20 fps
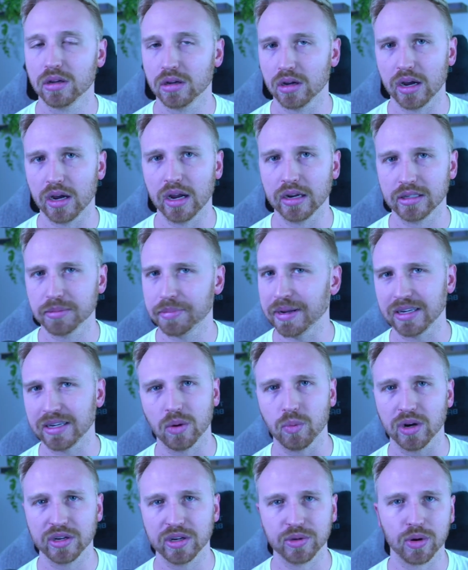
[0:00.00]
depending on
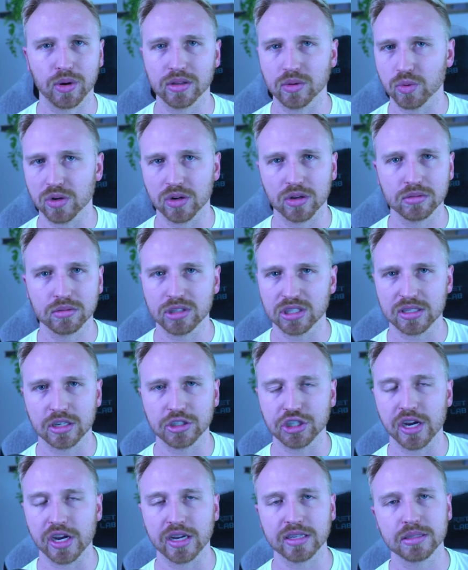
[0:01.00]
where you are in the world, just
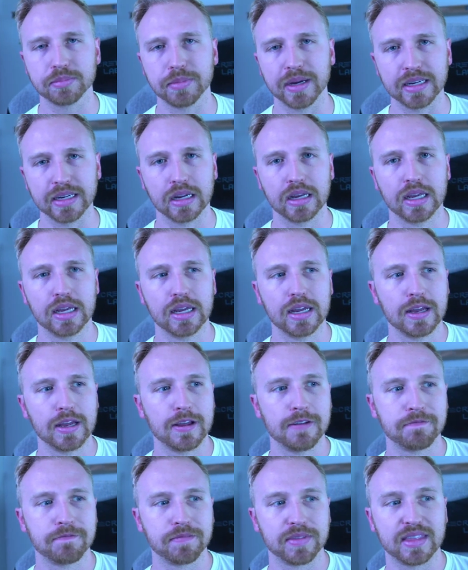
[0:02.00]
adjust. But
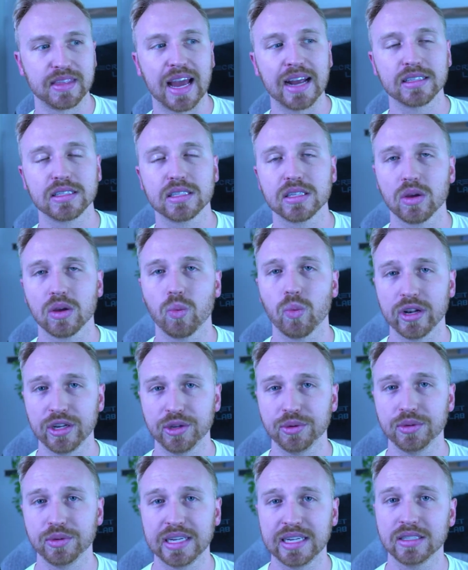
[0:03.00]
that's when you
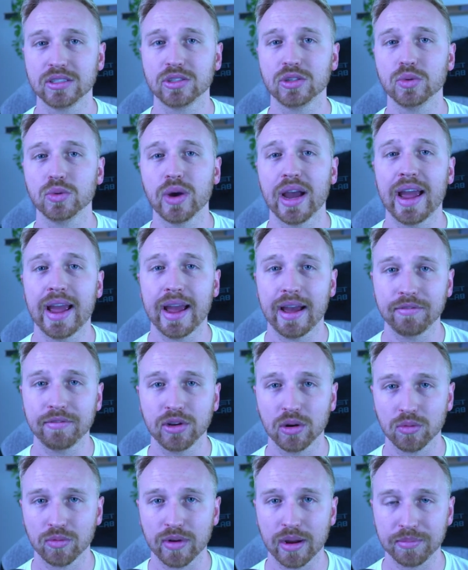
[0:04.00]
need to have
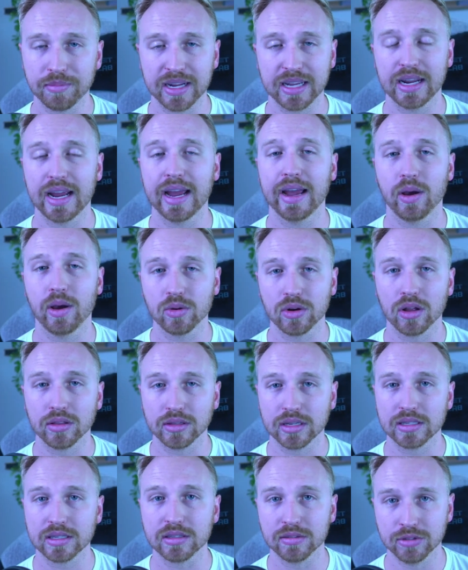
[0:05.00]
your remnant out on
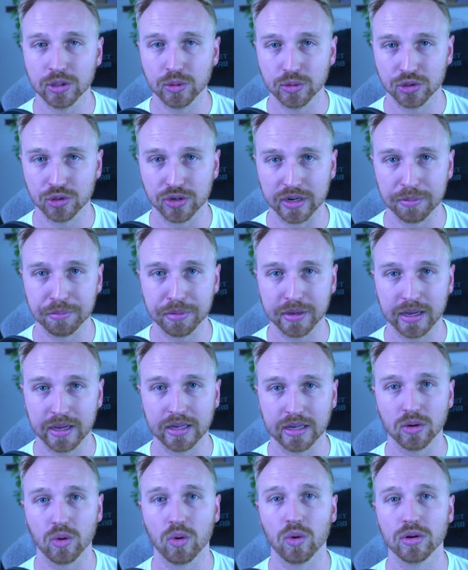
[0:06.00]
this loot trip
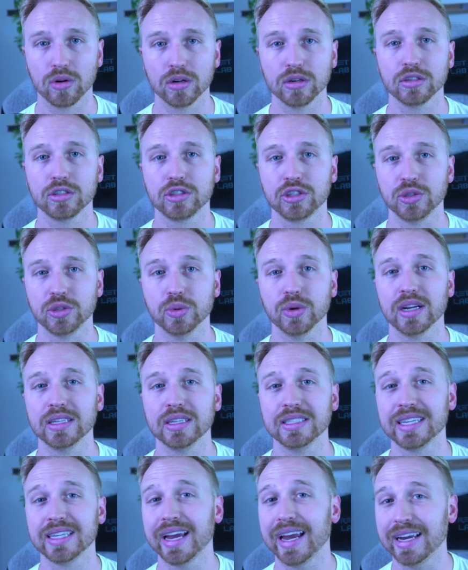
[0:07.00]
in order to
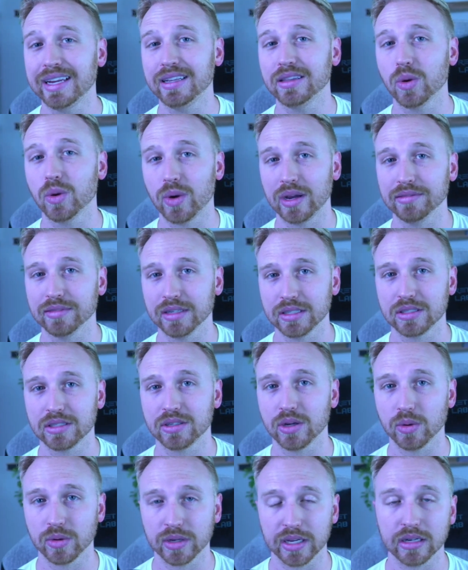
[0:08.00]
attain the whitelist
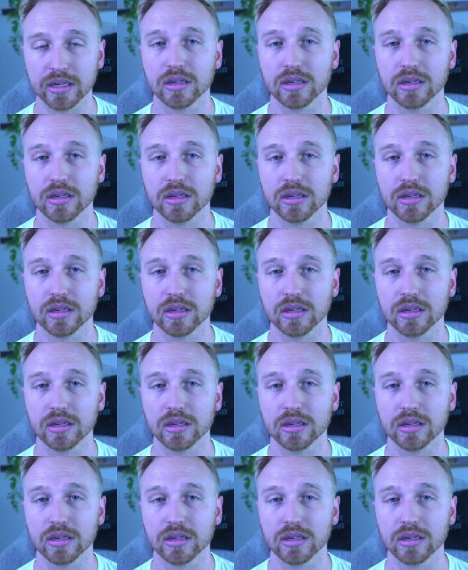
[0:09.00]
token.